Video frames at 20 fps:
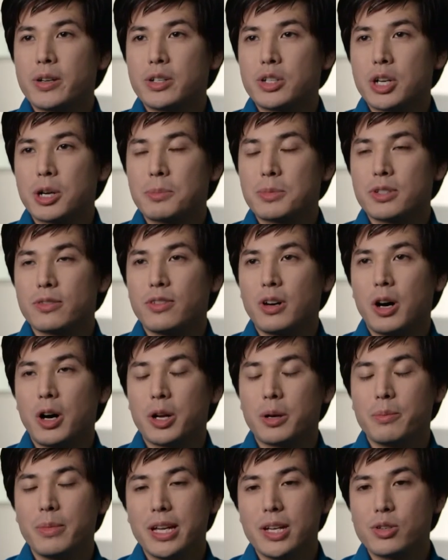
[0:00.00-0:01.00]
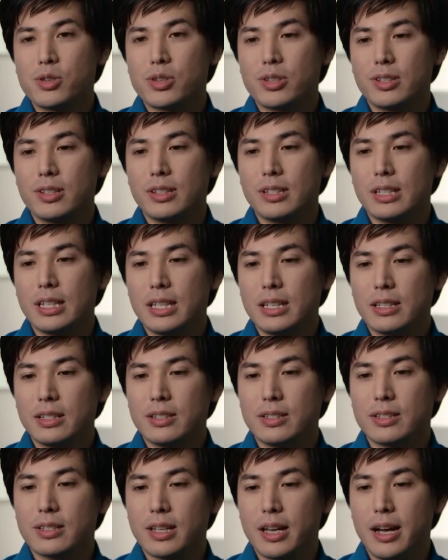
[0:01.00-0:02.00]
in terms of automation
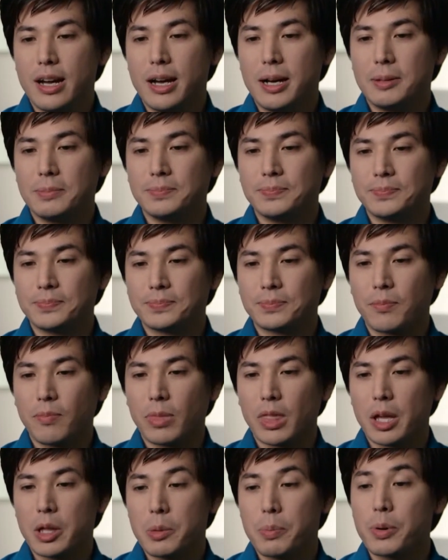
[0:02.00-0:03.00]
is the